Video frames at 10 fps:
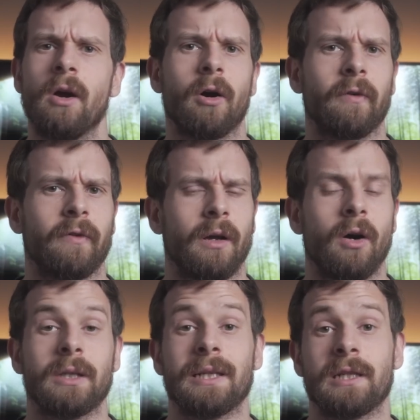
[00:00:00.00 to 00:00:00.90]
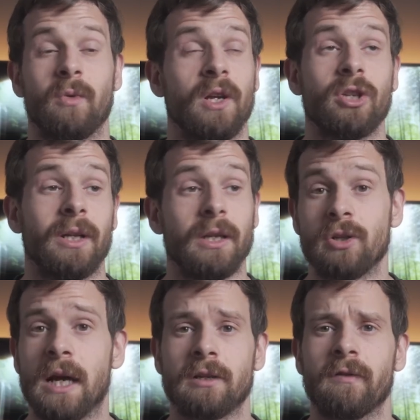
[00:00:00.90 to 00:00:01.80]
or forgot to switch an
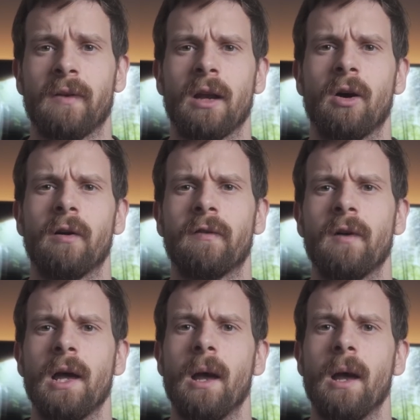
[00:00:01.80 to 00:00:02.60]
extractor fan off,